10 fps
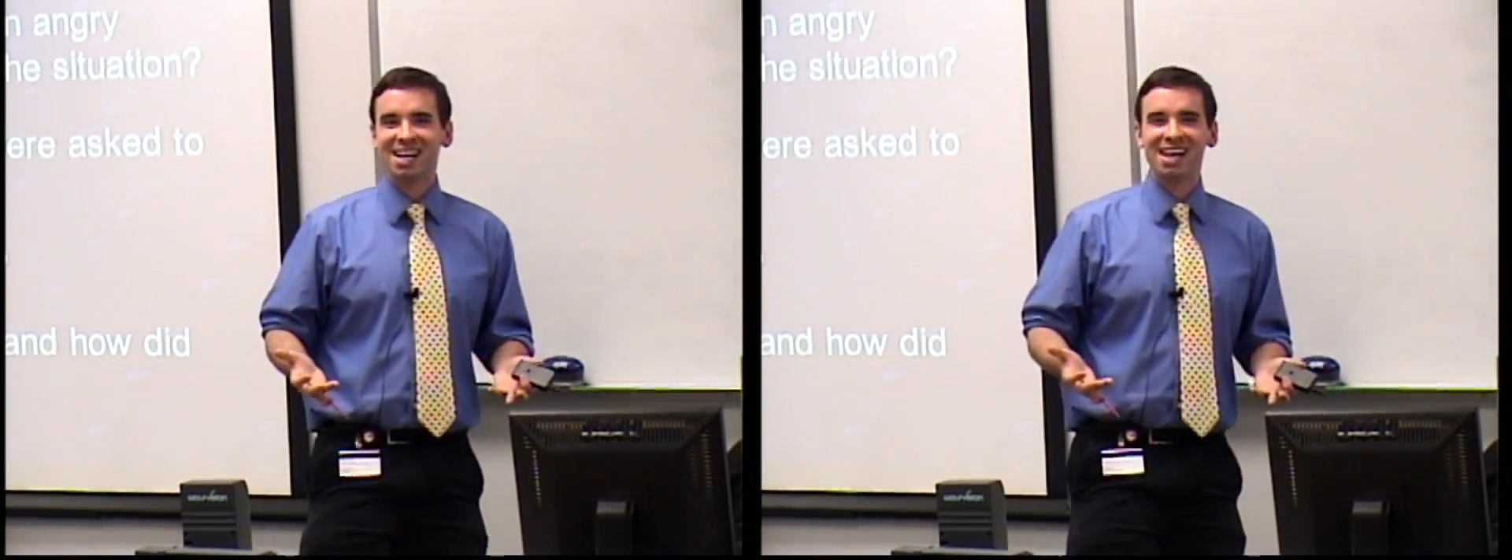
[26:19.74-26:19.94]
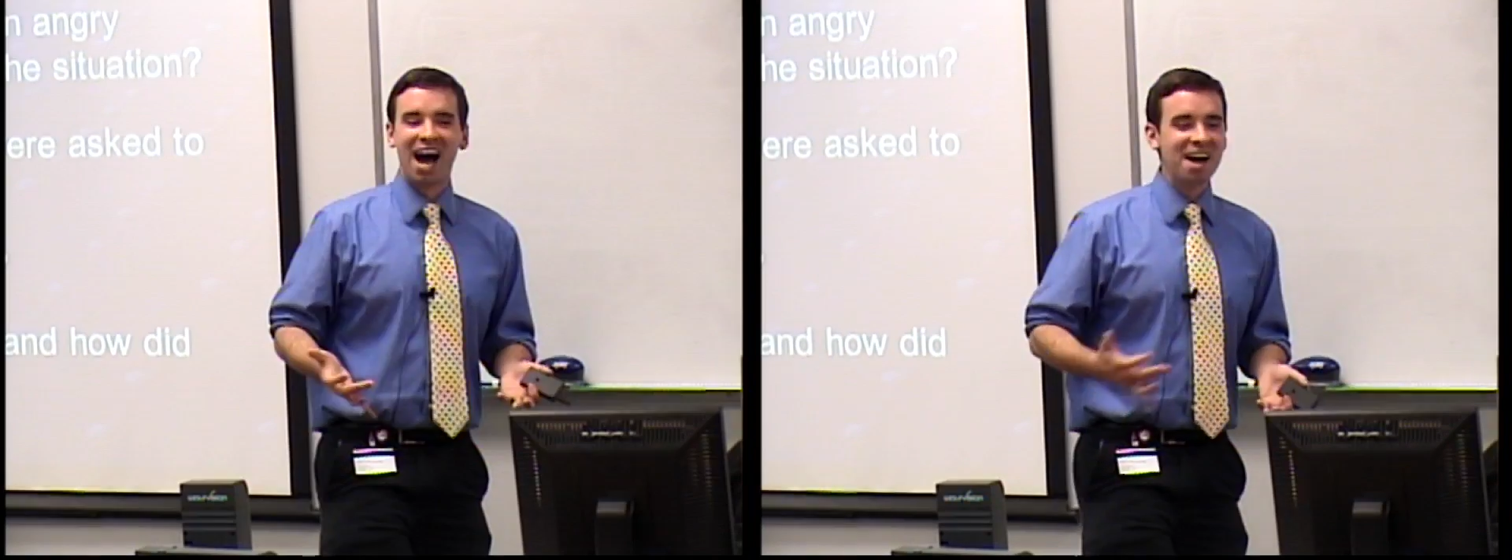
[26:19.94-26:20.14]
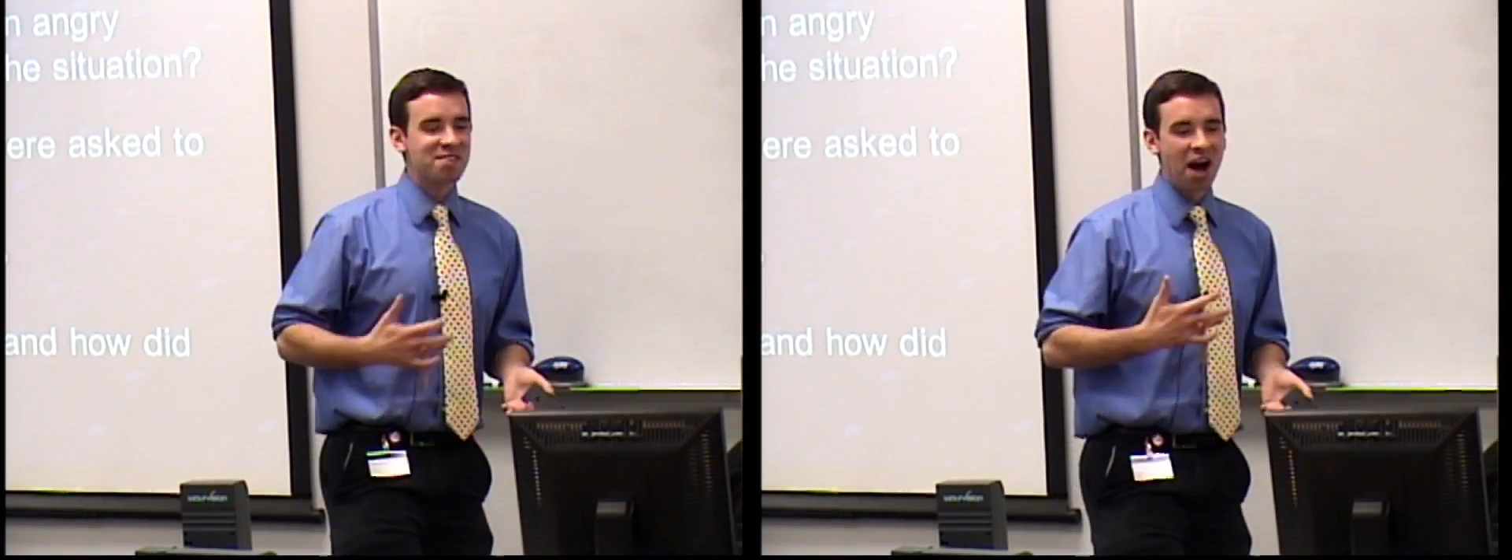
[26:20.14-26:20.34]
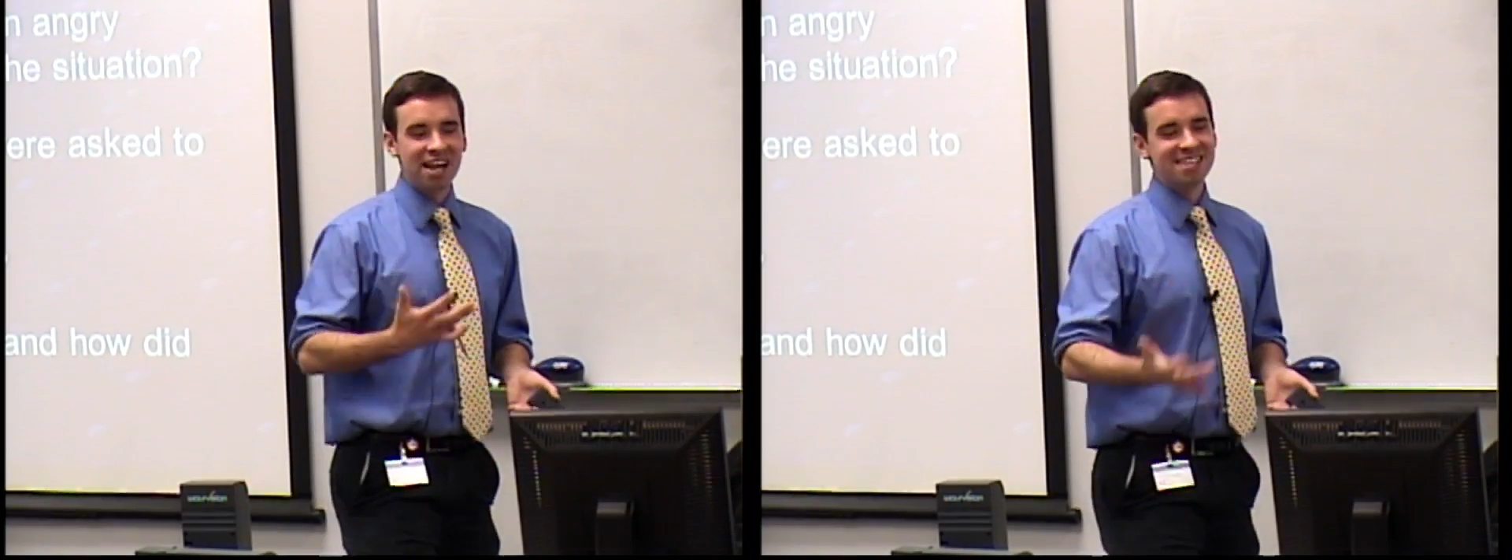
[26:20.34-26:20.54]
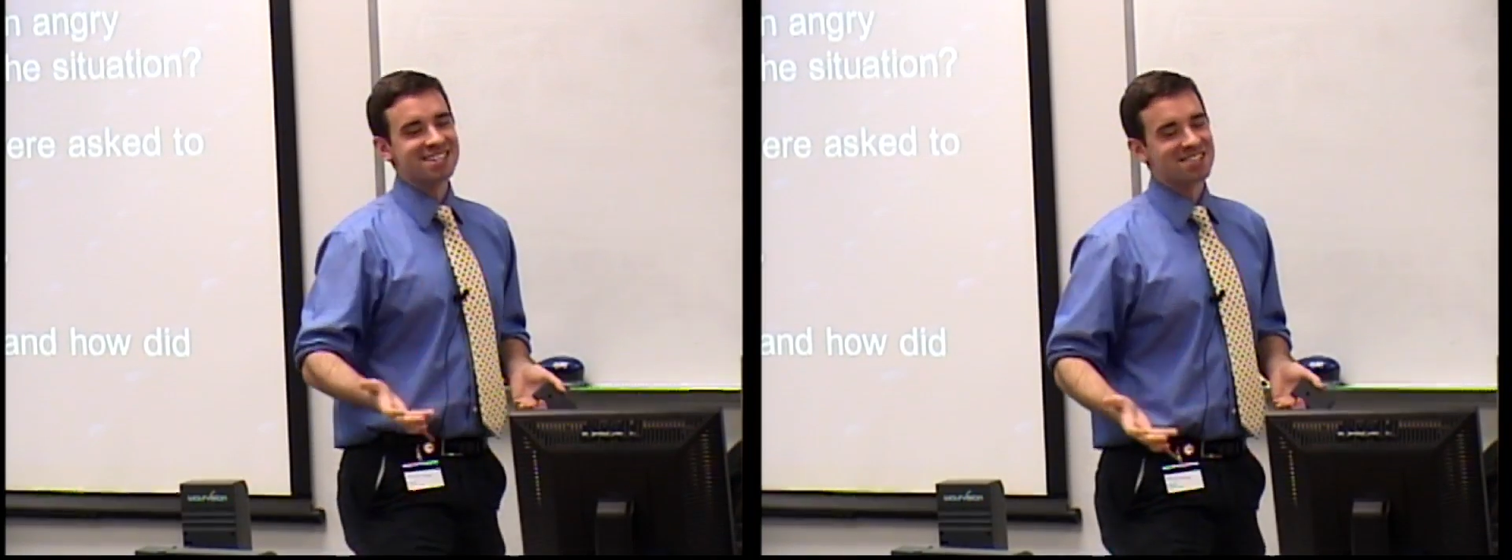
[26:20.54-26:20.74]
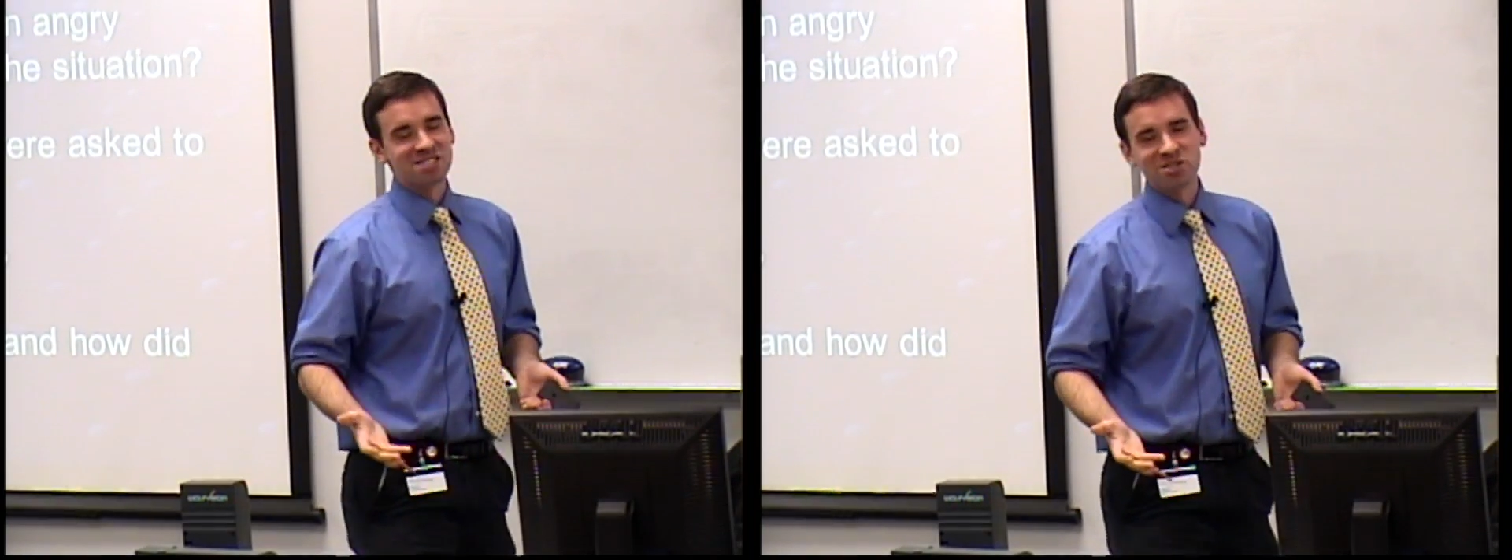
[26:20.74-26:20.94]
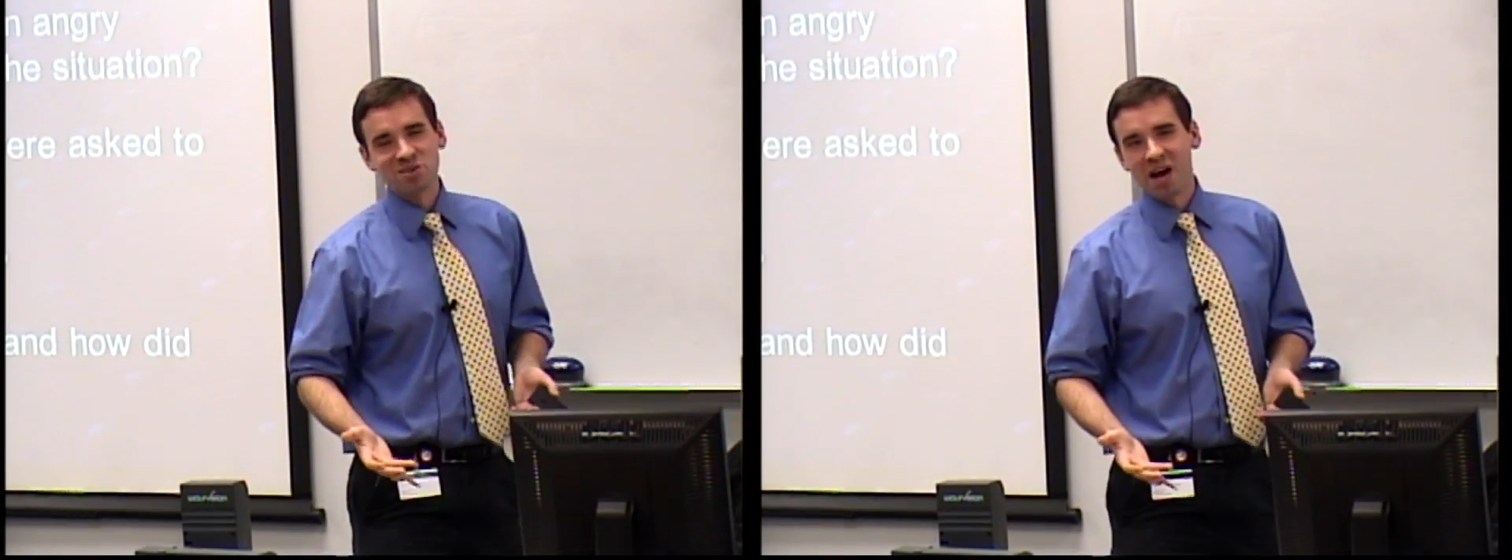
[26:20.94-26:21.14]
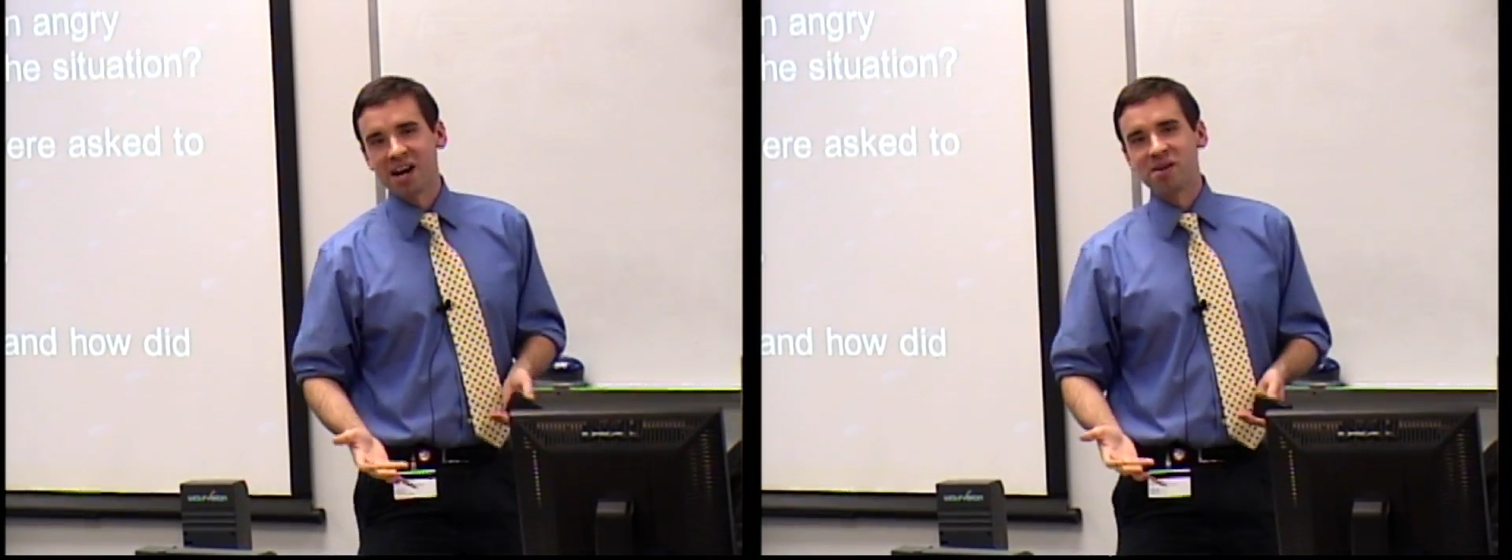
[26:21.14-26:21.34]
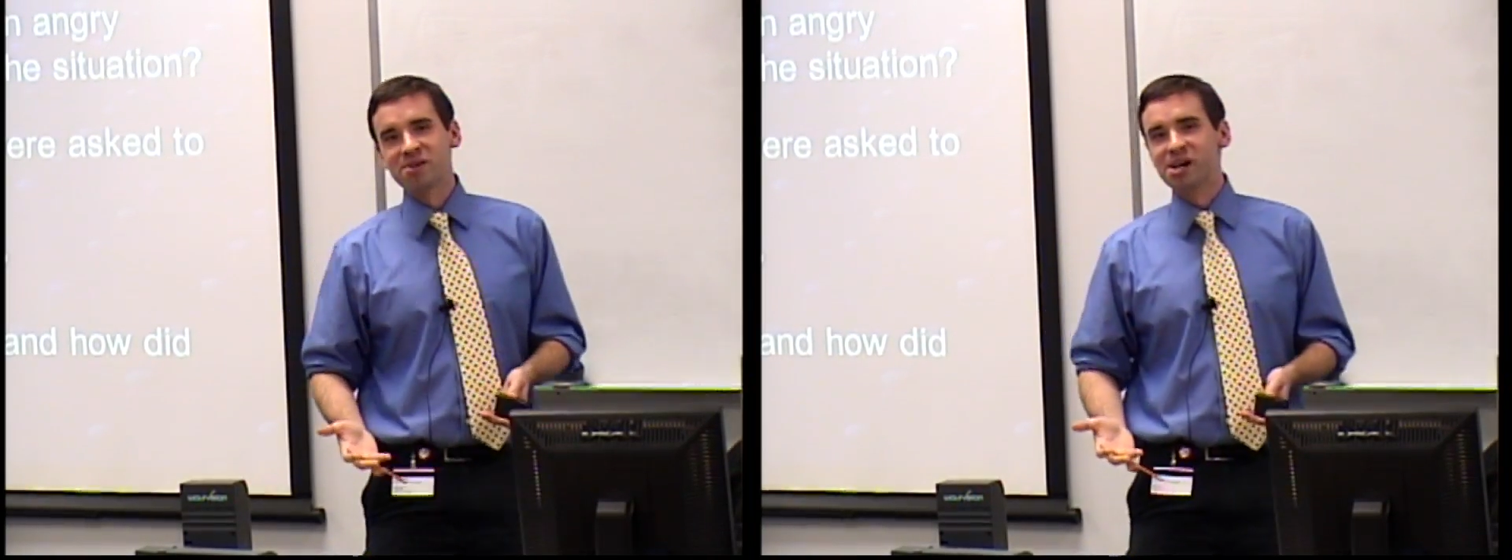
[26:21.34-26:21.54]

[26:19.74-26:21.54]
I've gotten this on just about every